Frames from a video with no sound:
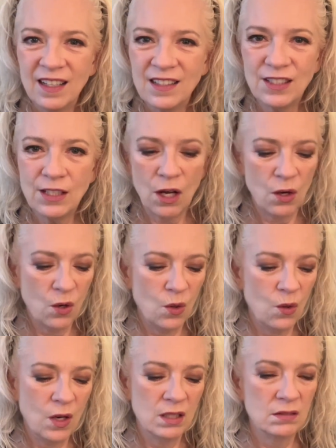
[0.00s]

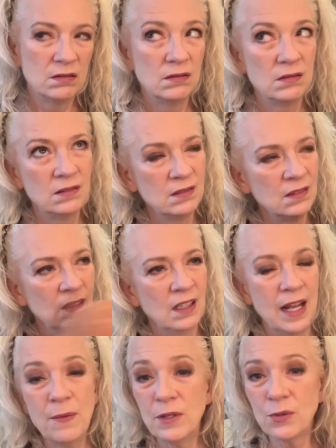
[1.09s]
So
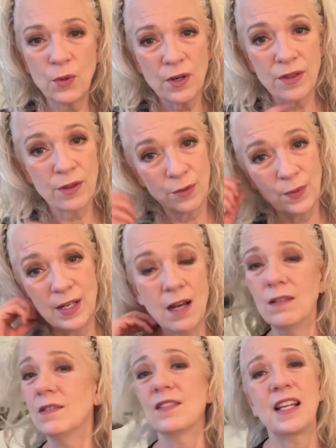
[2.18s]
it was worth the
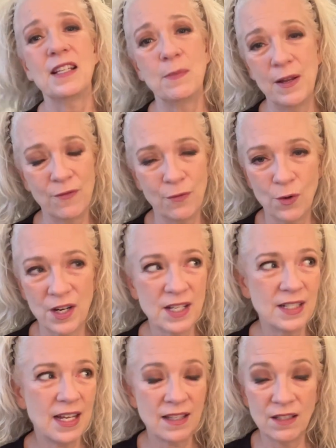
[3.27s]
$3 I spent for it to
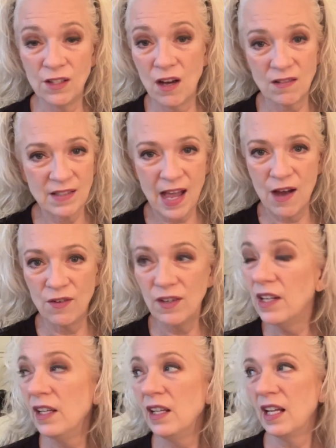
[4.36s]
take the dogs out
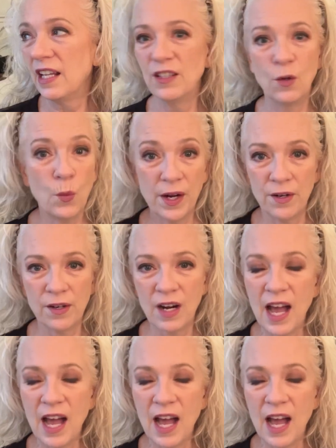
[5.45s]
in the winter.